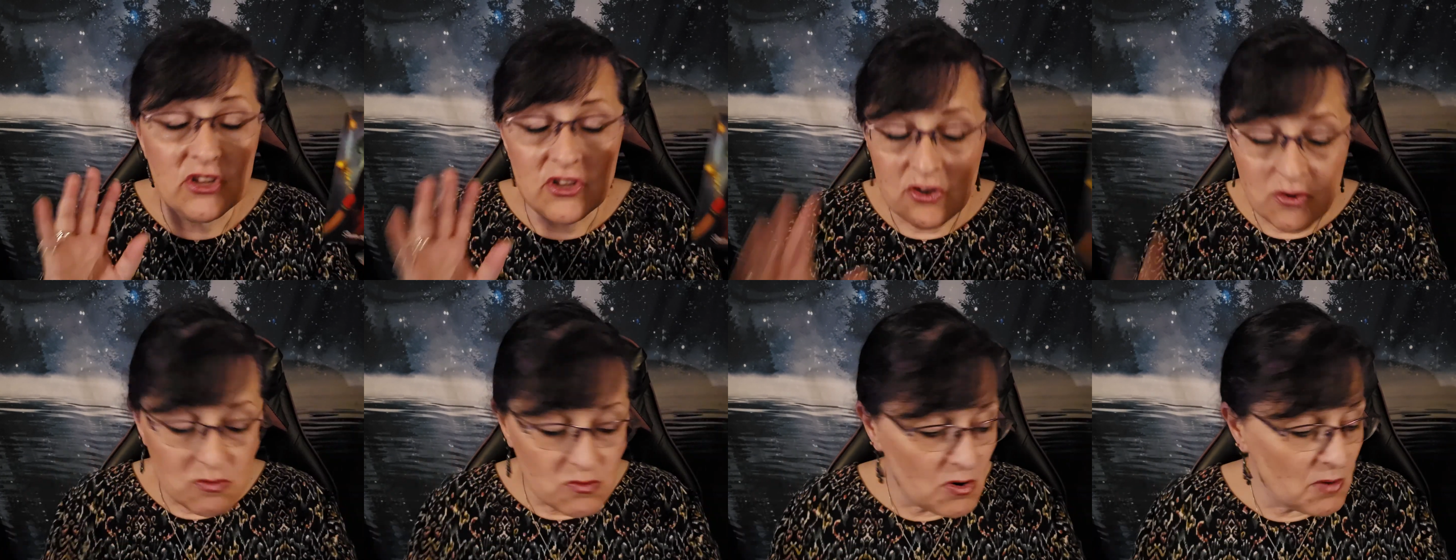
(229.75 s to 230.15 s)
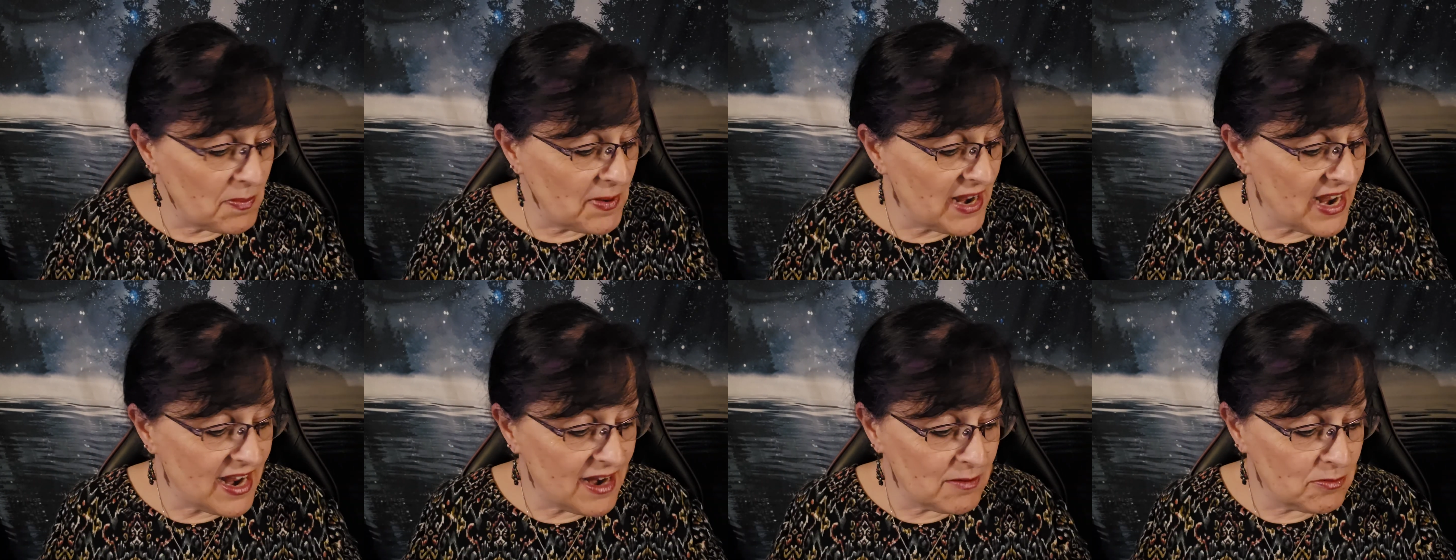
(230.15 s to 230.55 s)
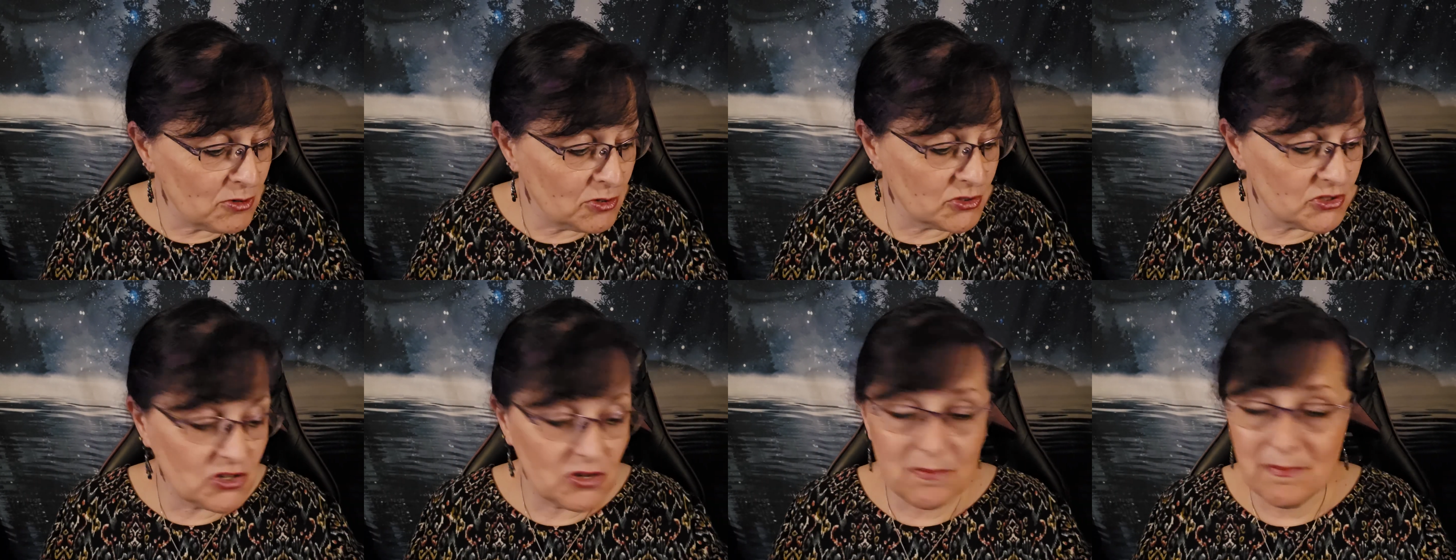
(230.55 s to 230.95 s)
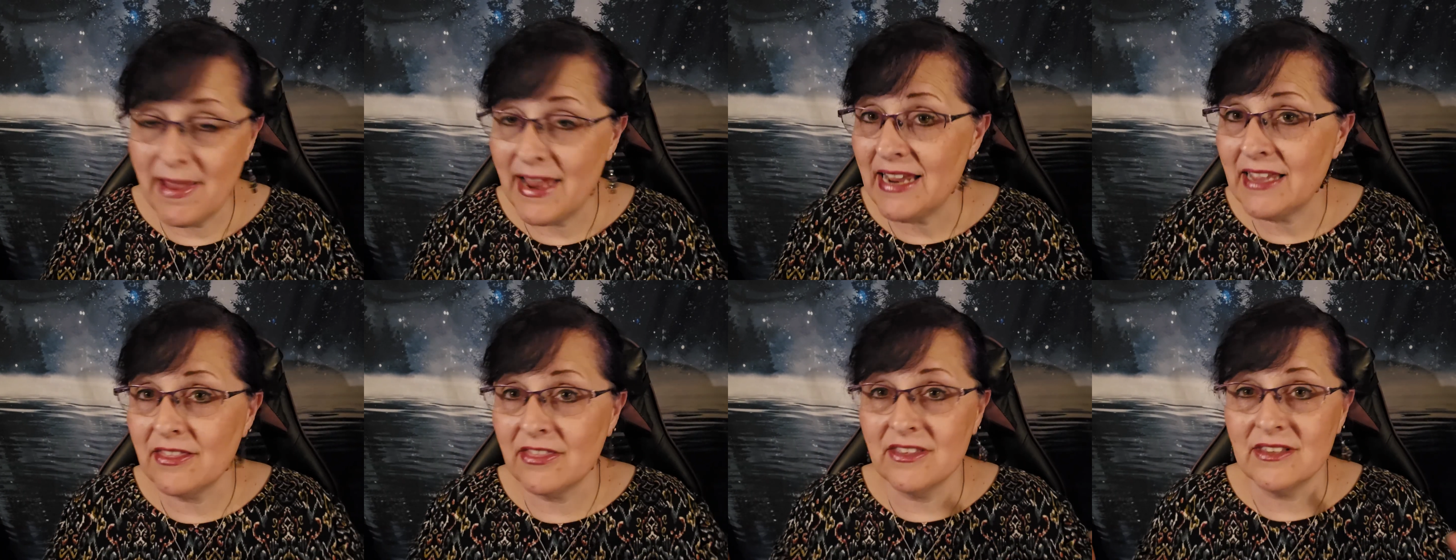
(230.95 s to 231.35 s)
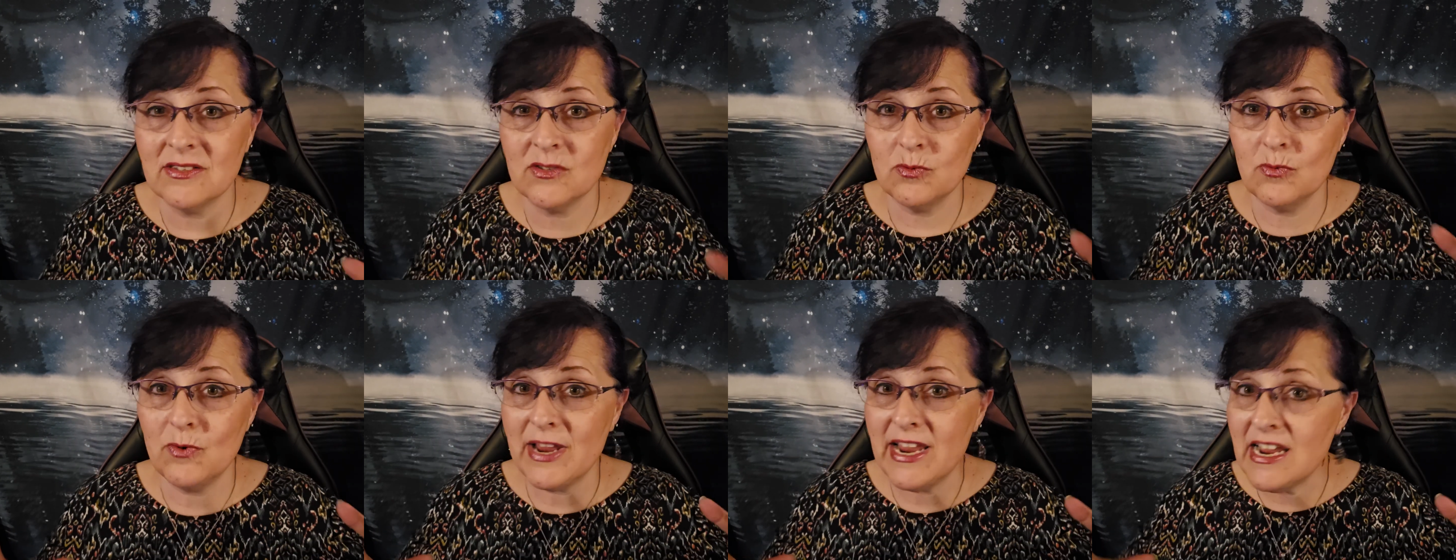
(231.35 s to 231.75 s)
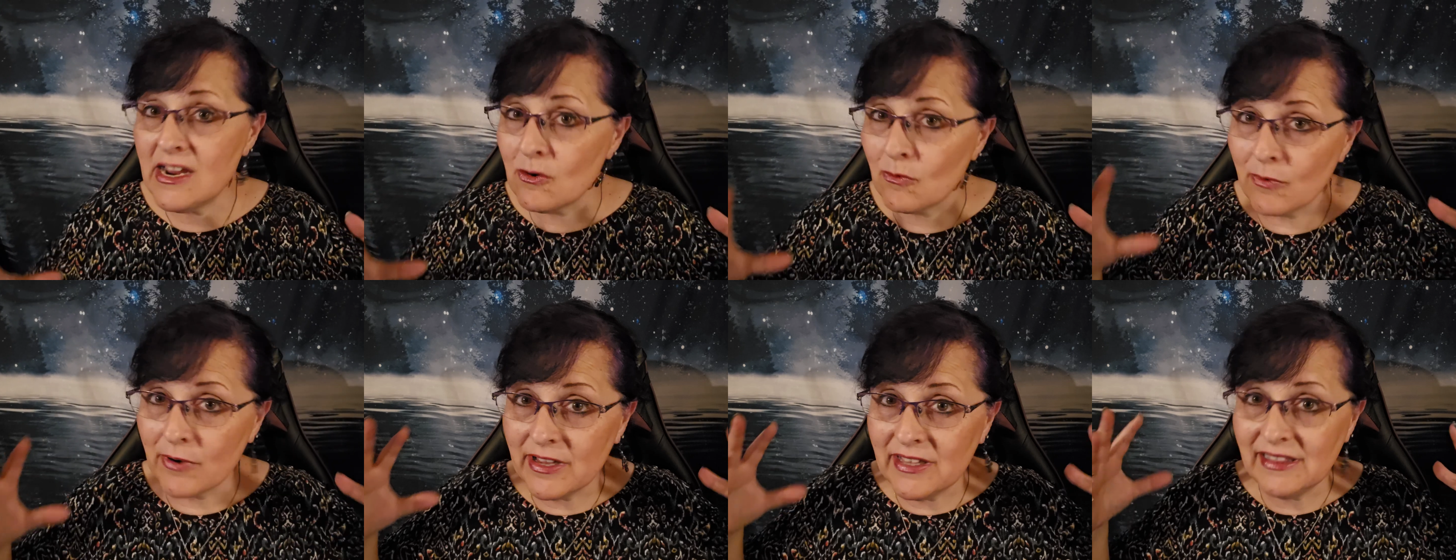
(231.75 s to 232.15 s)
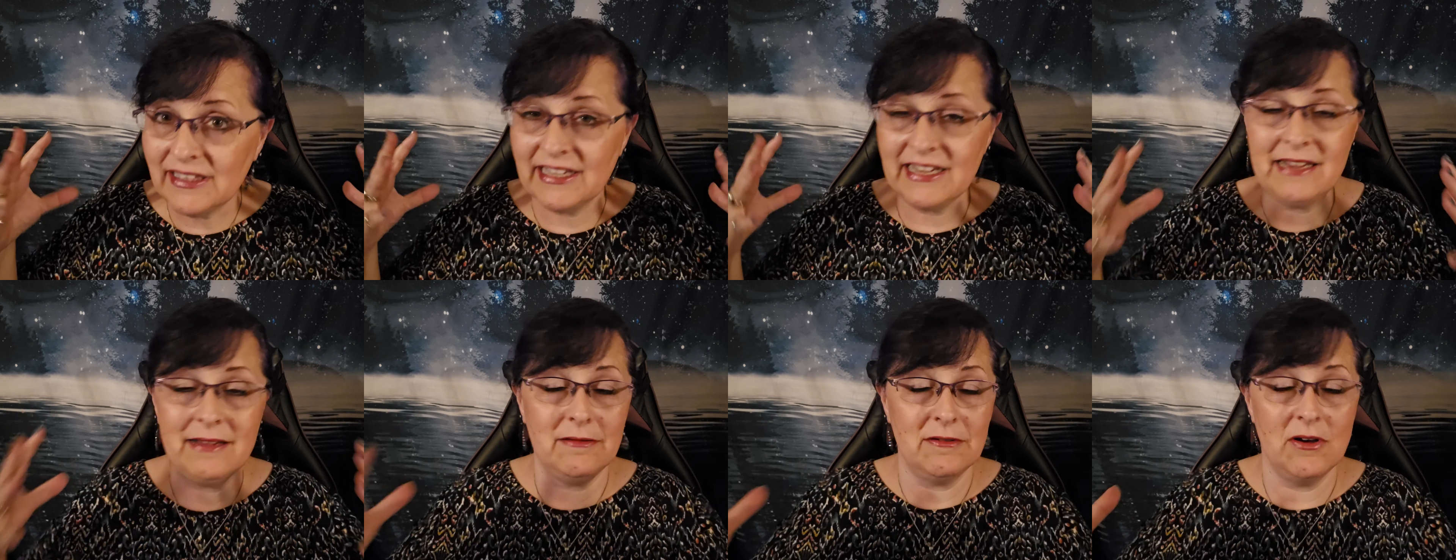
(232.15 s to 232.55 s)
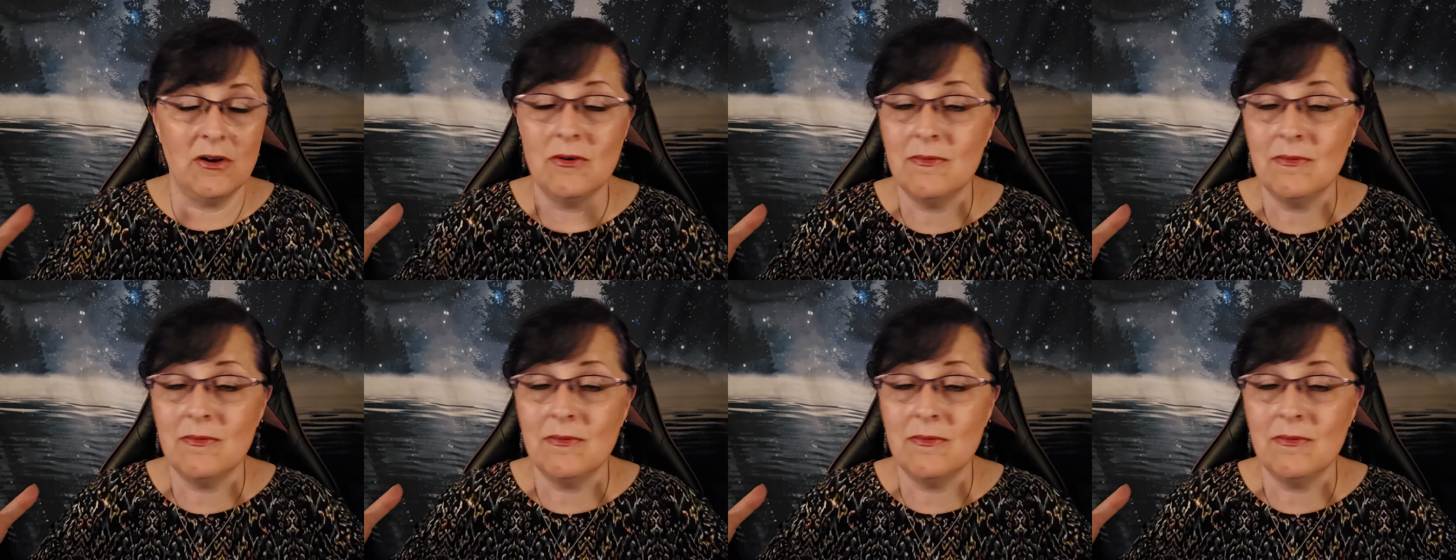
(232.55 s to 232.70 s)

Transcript: you will be able to make this week really,